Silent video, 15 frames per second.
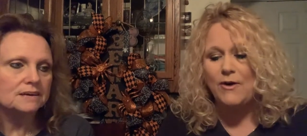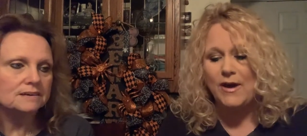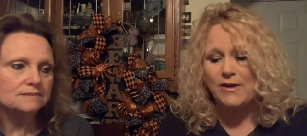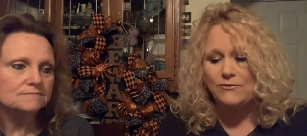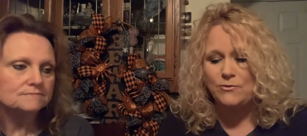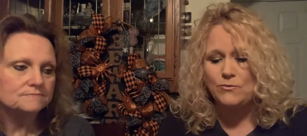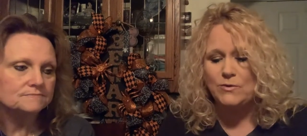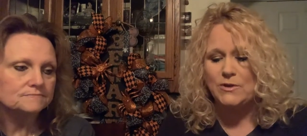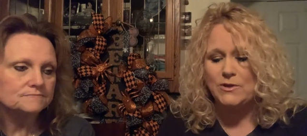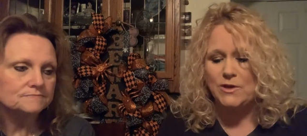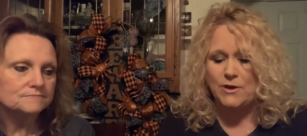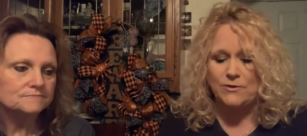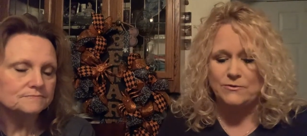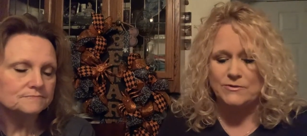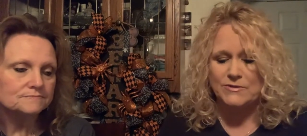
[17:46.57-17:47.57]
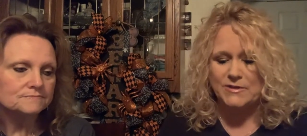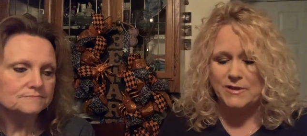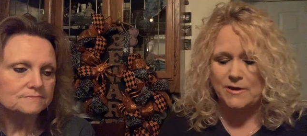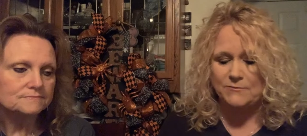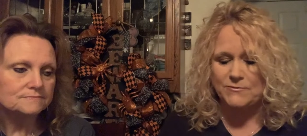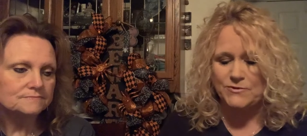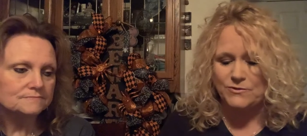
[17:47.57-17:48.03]
Speaker 1: them. Now, everyone knows that
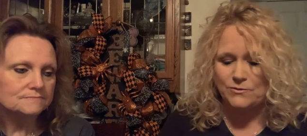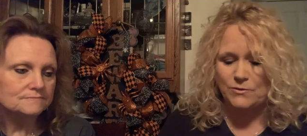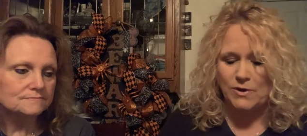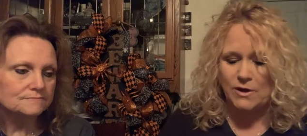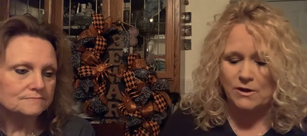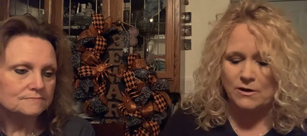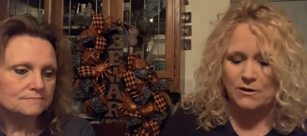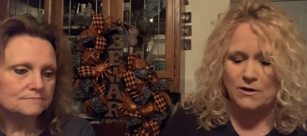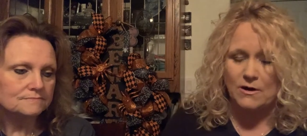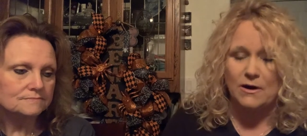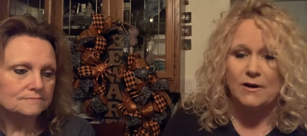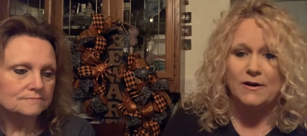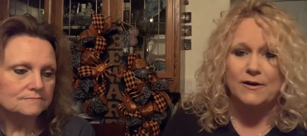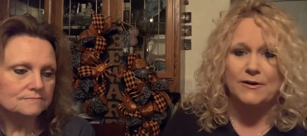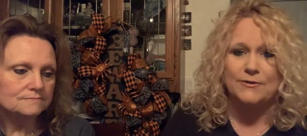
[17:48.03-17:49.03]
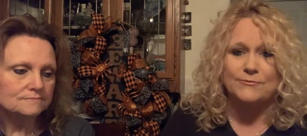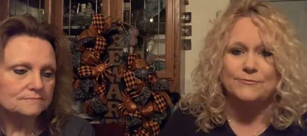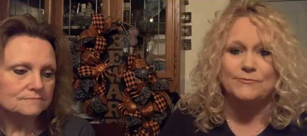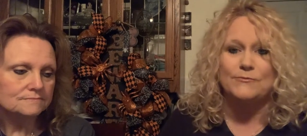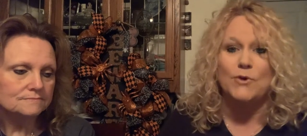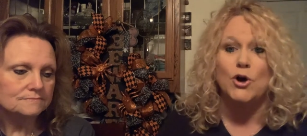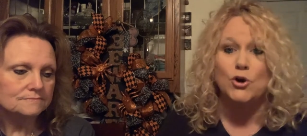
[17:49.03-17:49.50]
I'm doing uh,
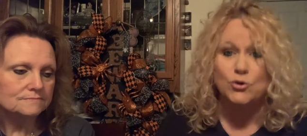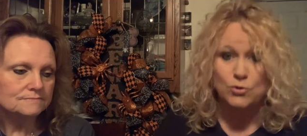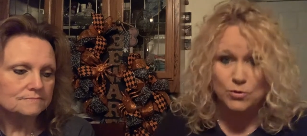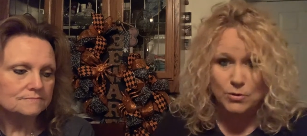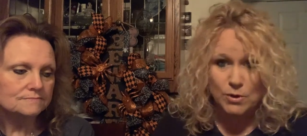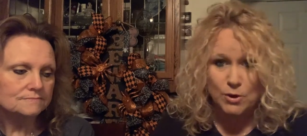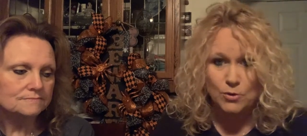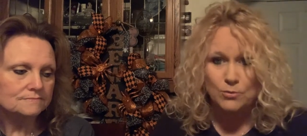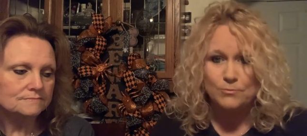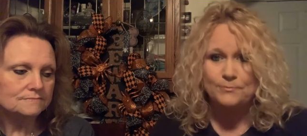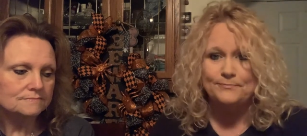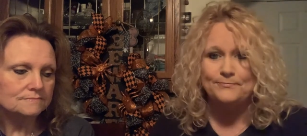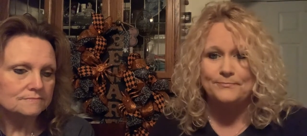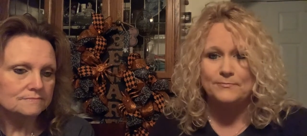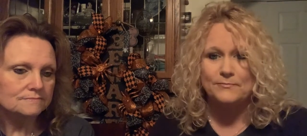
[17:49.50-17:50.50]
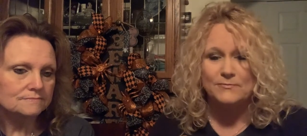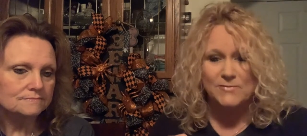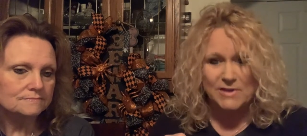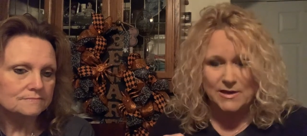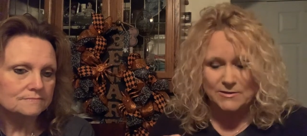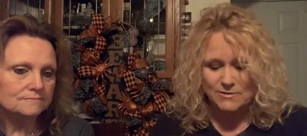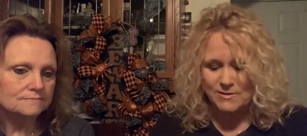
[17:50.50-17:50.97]
a chrome.
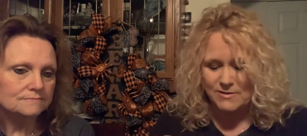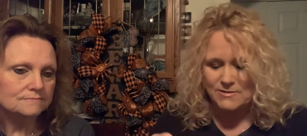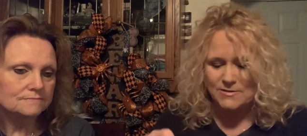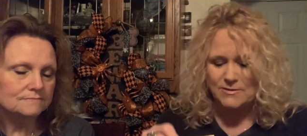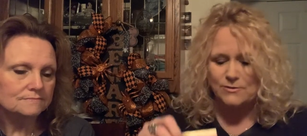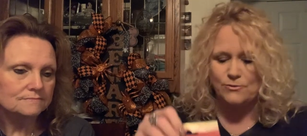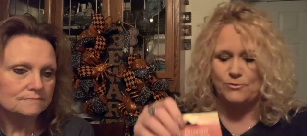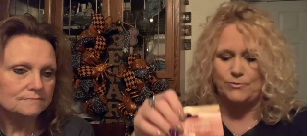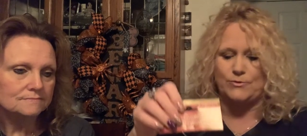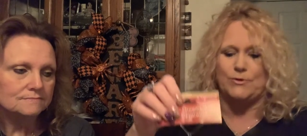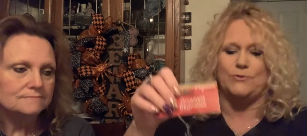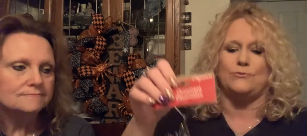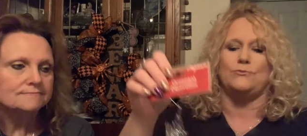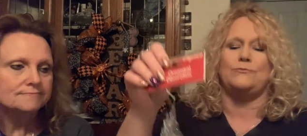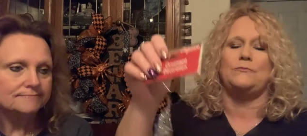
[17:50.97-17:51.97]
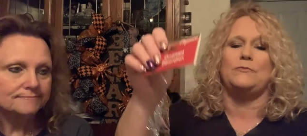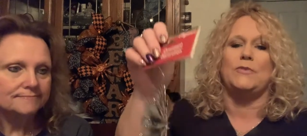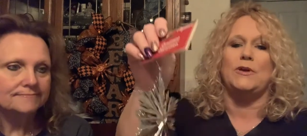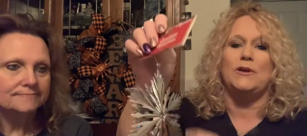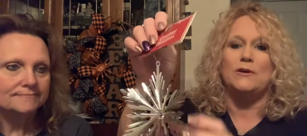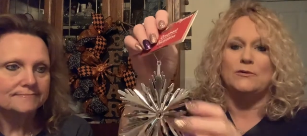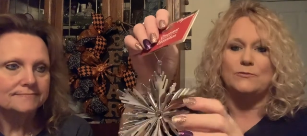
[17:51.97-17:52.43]
Yes, I said chrome,
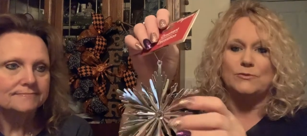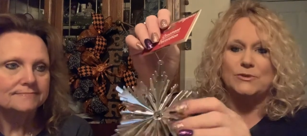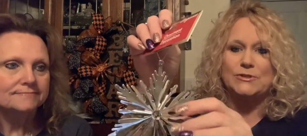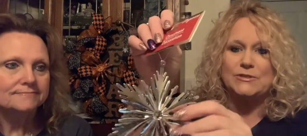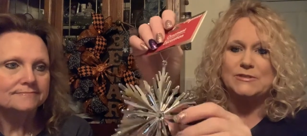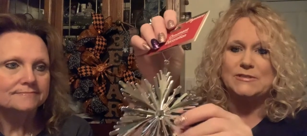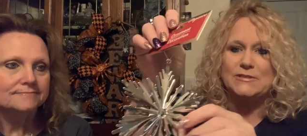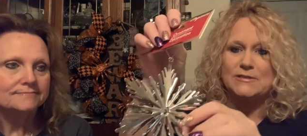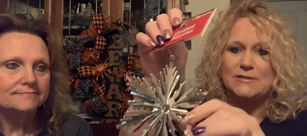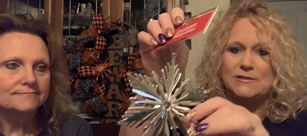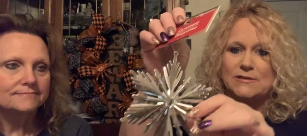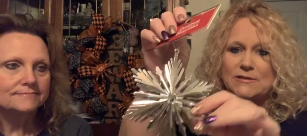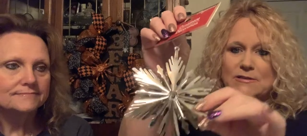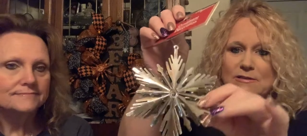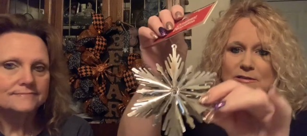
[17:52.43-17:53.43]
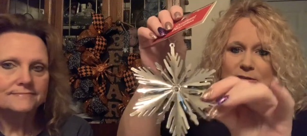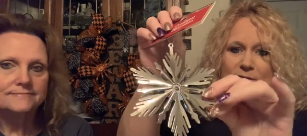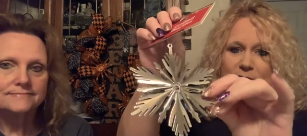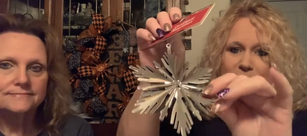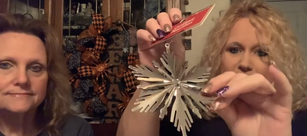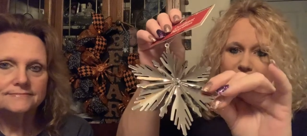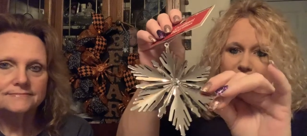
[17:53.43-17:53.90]
mm-hmm. which is
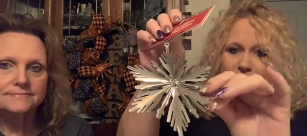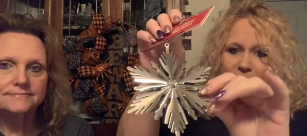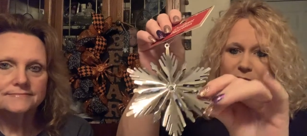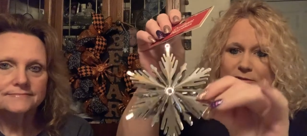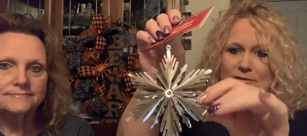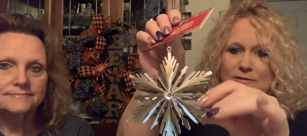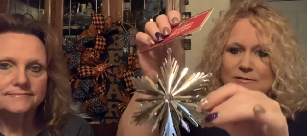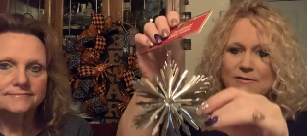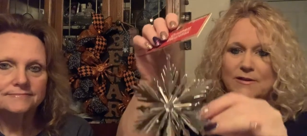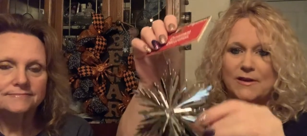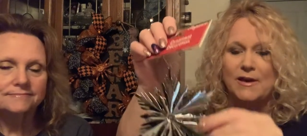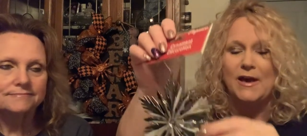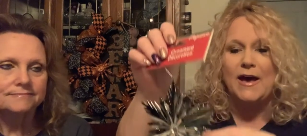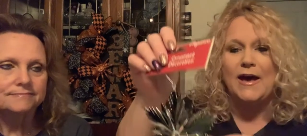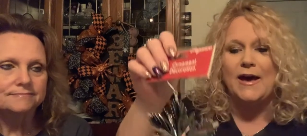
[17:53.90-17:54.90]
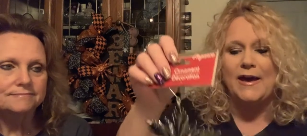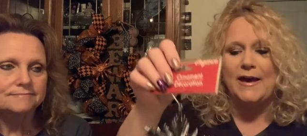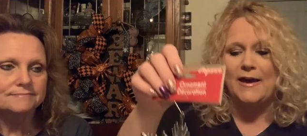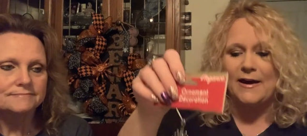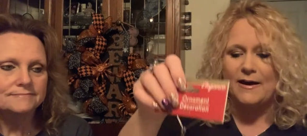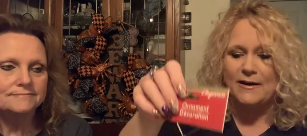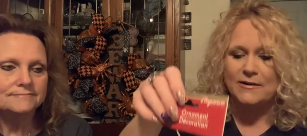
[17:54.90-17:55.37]
this. Yes.
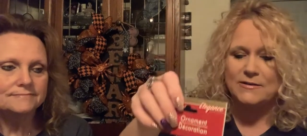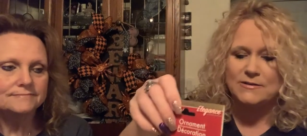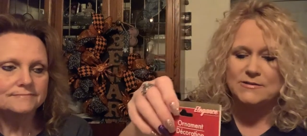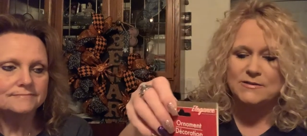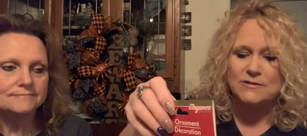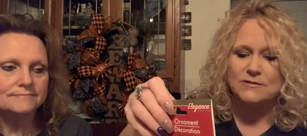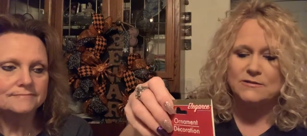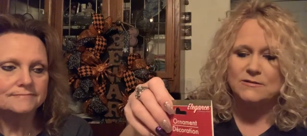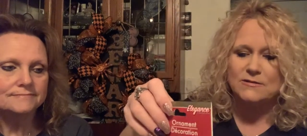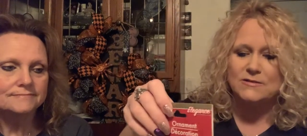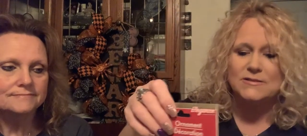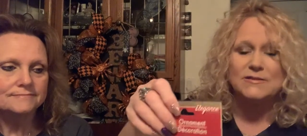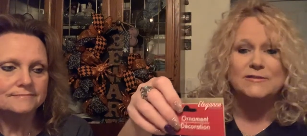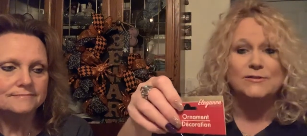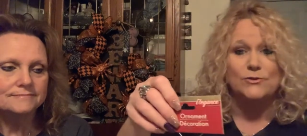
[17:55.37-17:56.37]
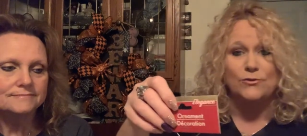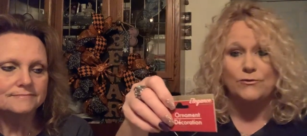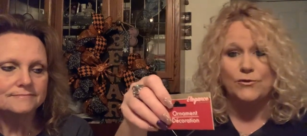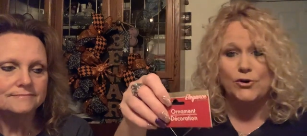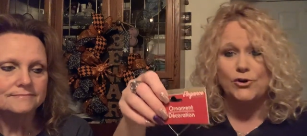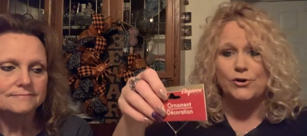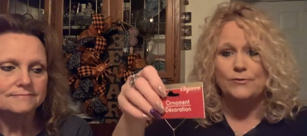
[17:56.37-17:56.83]
And
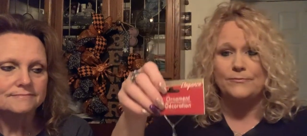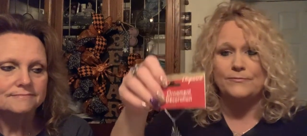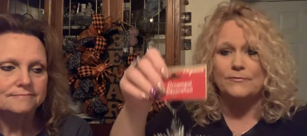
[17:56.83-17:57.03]
silver